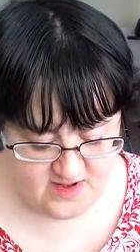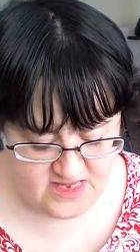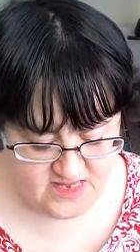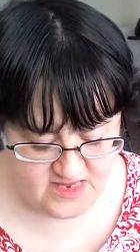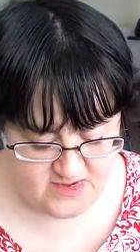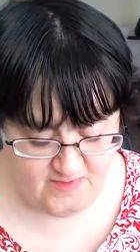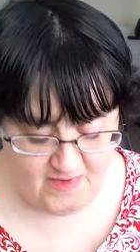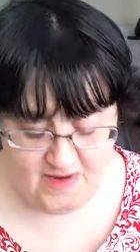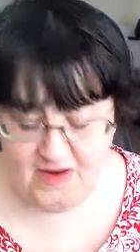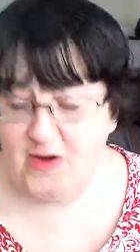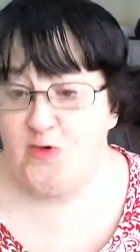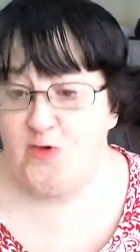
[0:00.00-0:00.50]

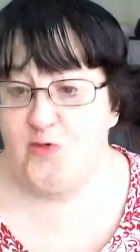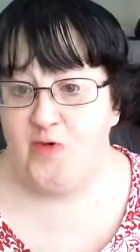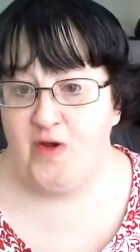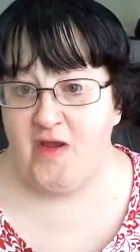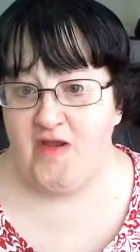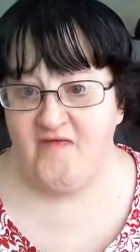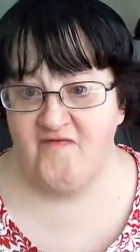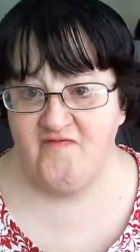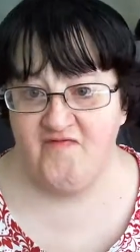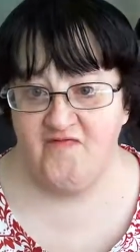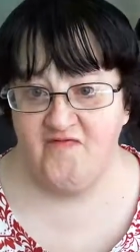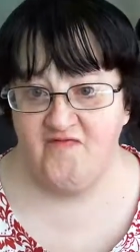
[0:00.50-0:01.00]
The
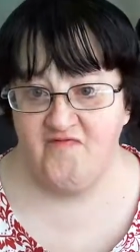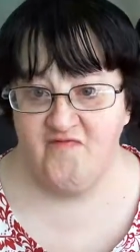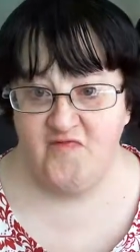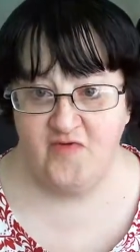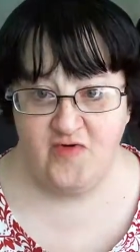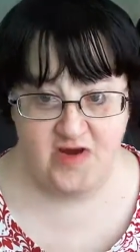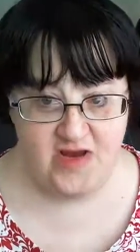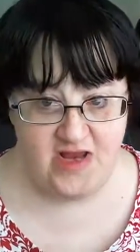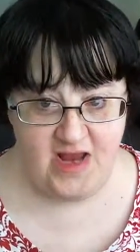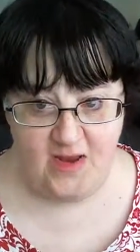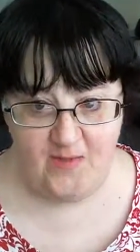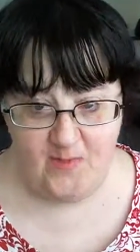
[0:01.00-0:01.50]
microwave, for
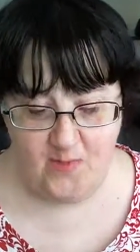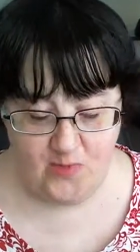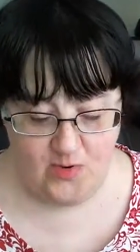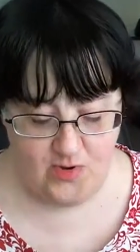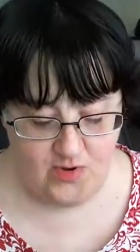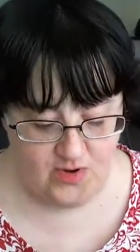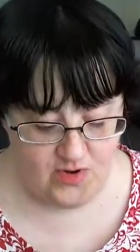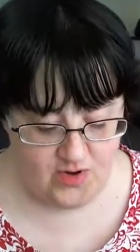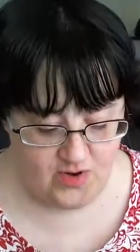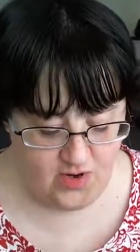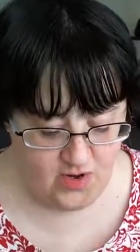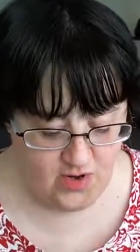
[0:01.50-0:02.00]

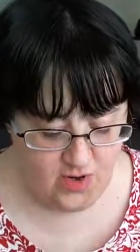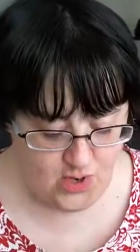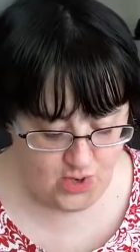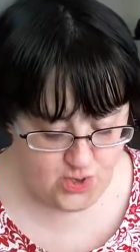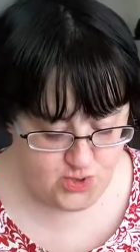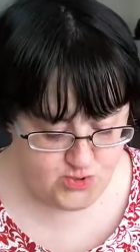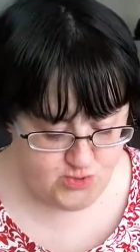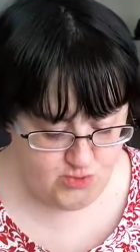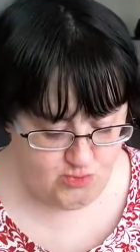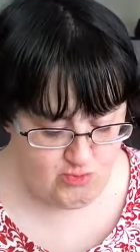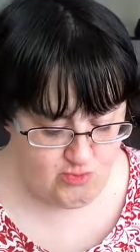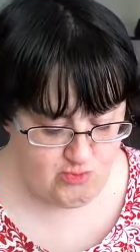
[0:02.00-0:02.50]
example,
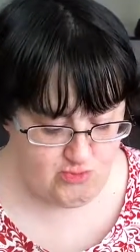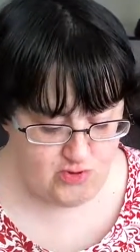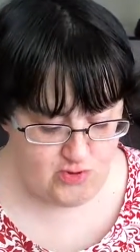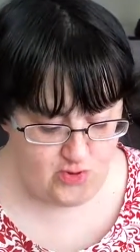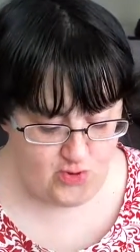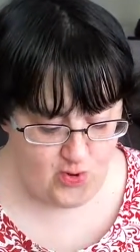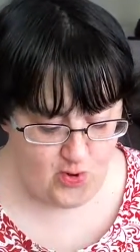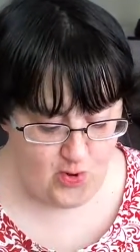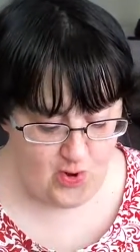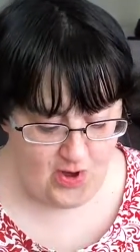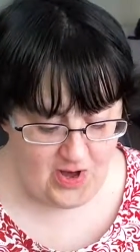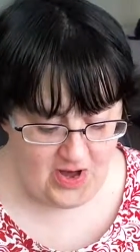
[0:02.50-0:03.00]
shortens
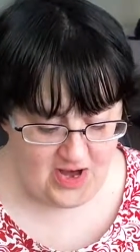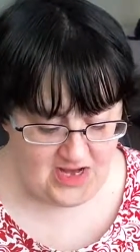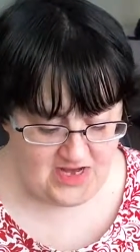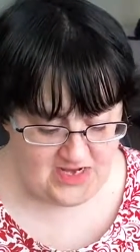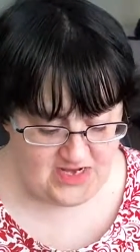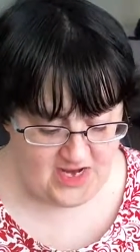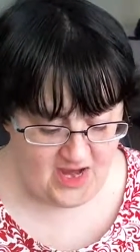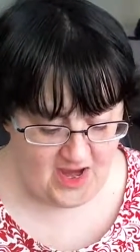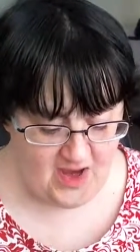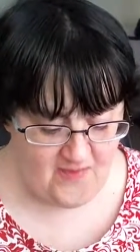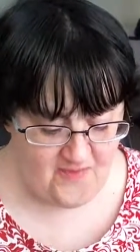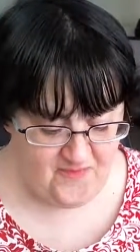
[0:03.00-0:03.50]
cooking
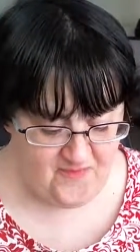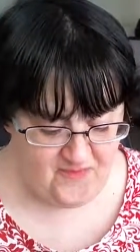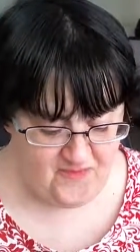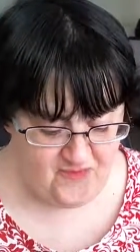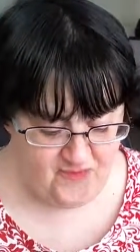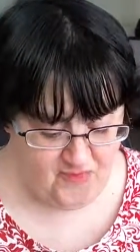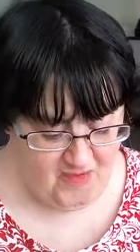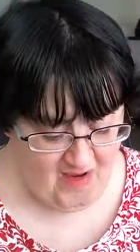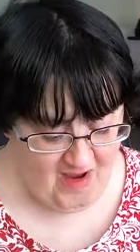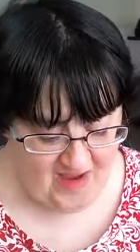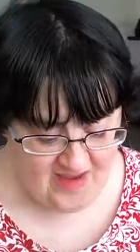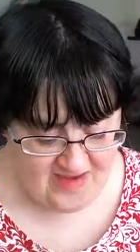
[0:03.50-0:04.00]
time
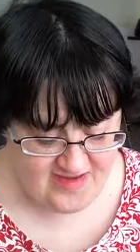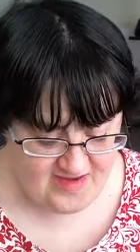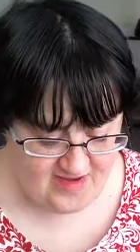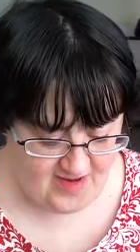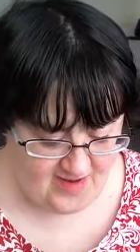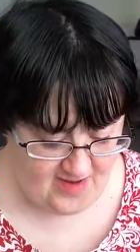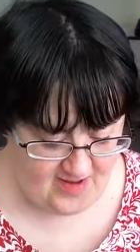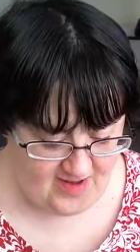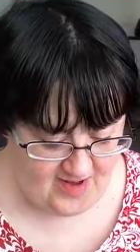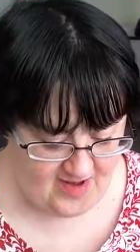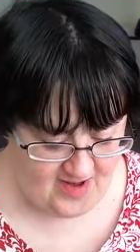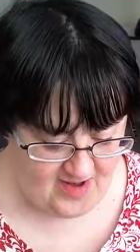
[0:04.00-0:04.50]

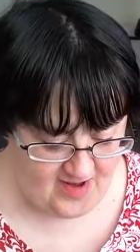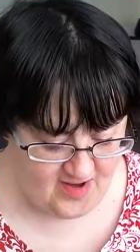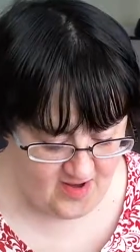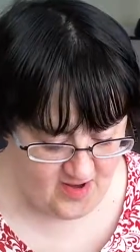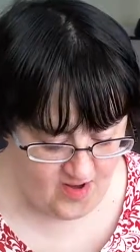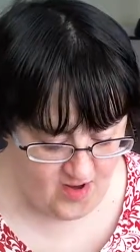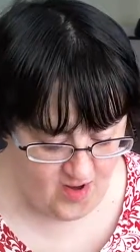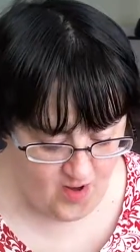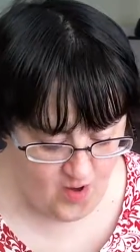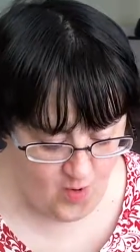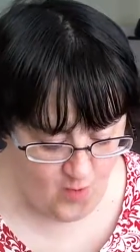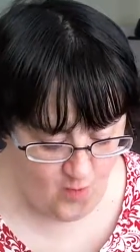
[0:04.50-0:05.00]
drastically,
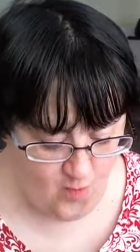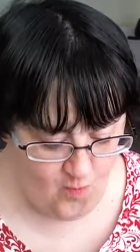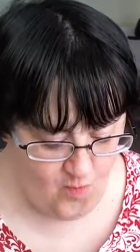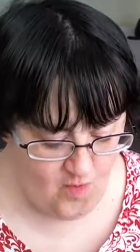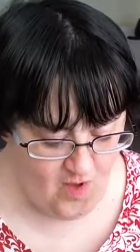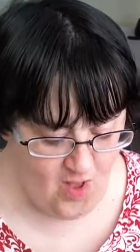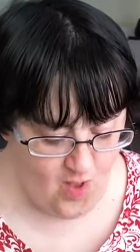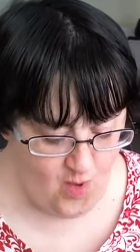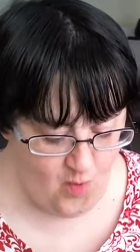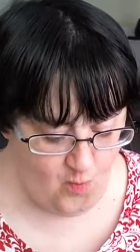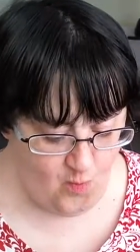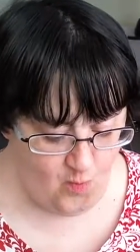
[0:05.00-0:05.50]

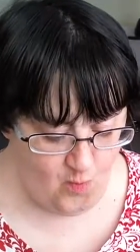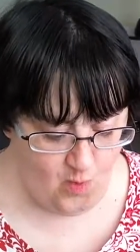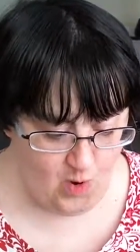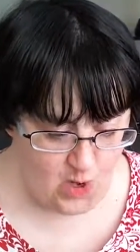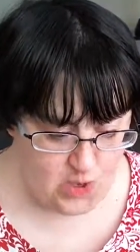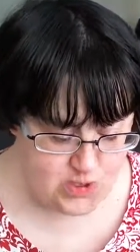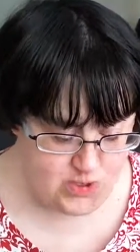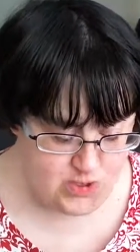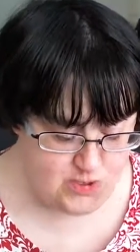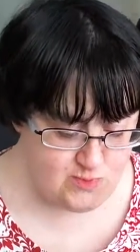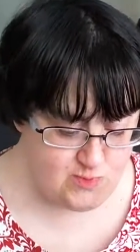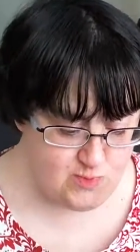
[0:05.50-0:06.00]
while
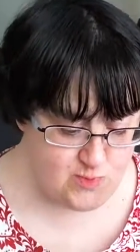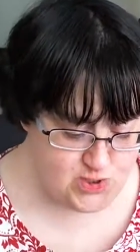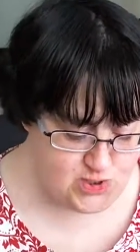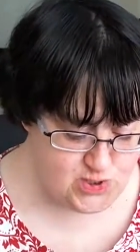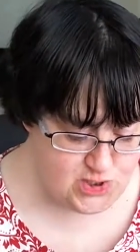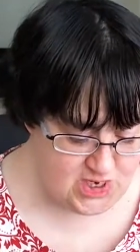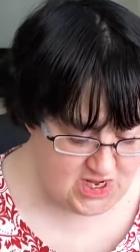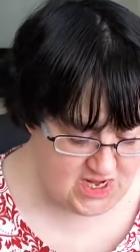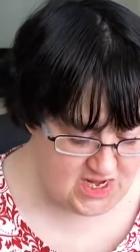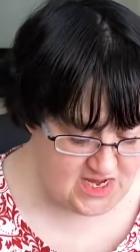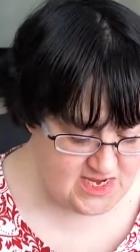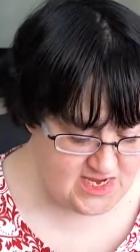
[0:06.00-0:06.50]
washing
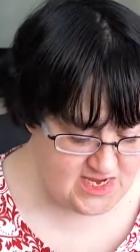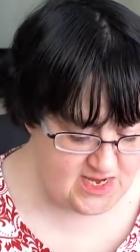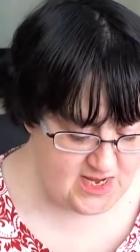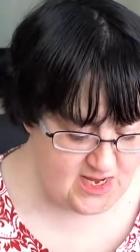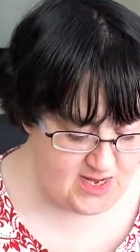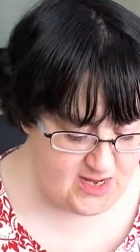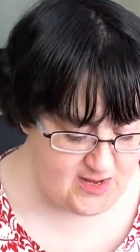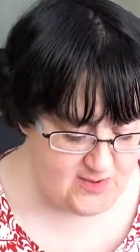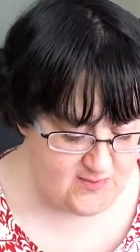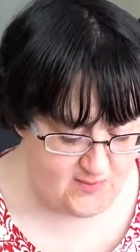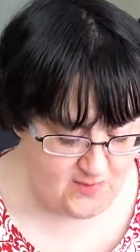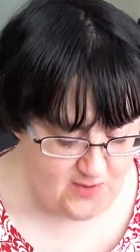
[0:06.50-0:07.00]
machines
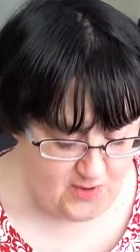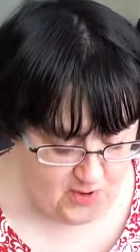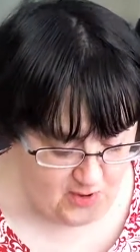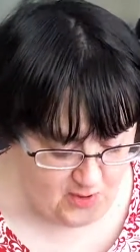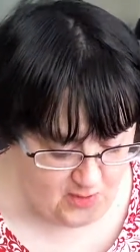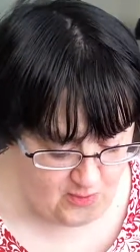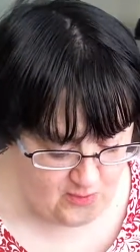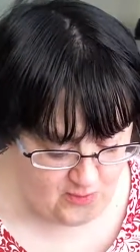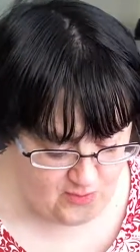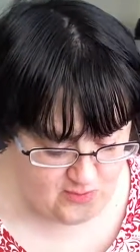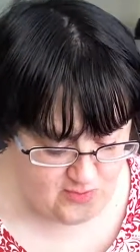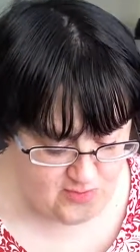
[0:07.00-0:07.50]
and
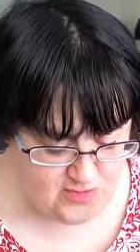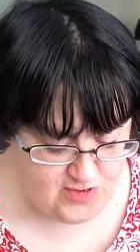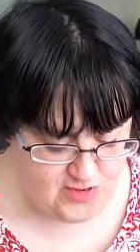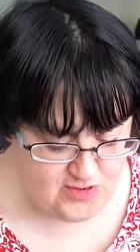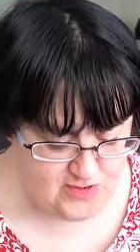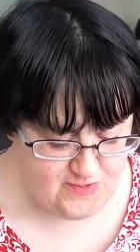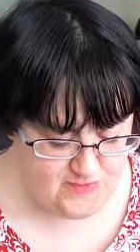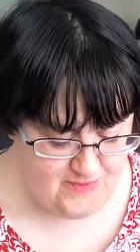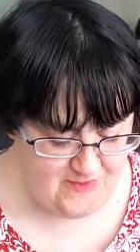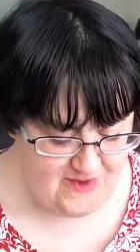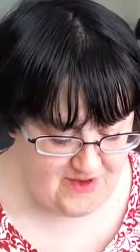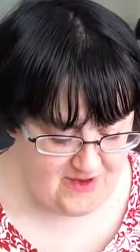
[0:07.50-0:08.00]
computers
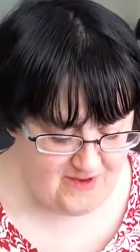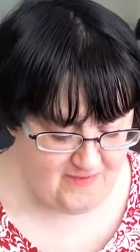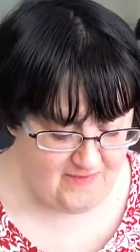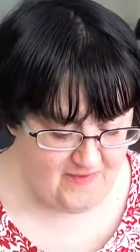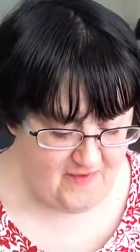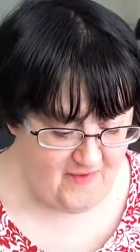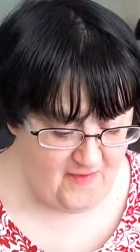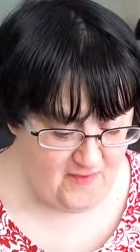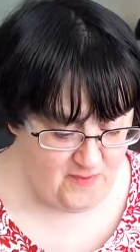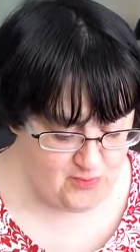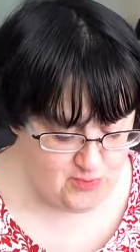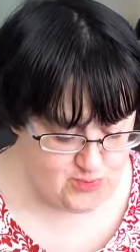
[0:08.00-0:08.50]
speed up
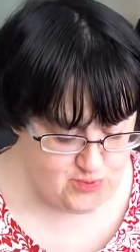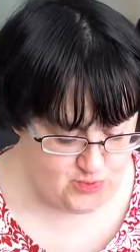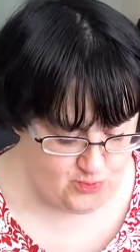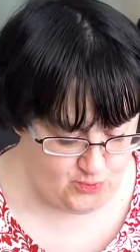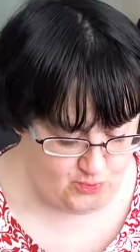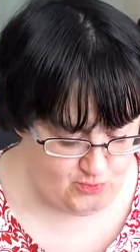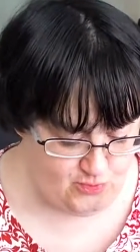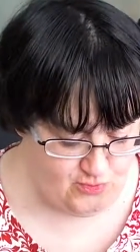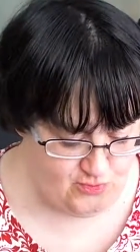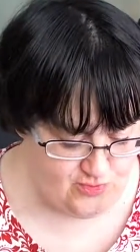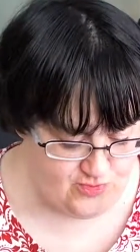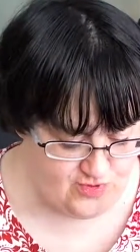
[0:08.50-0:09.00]
other
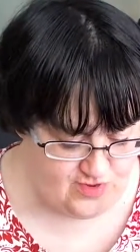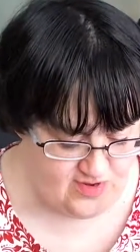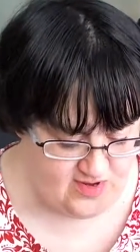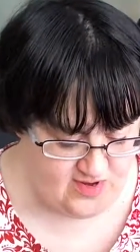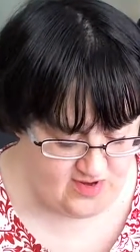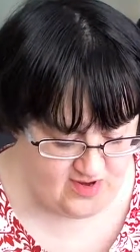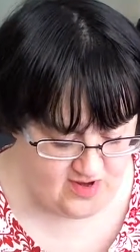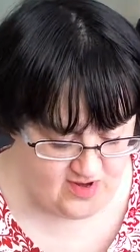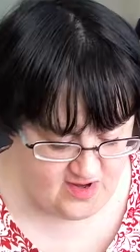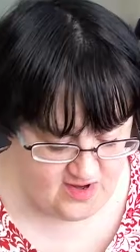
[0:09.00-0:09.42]
chores.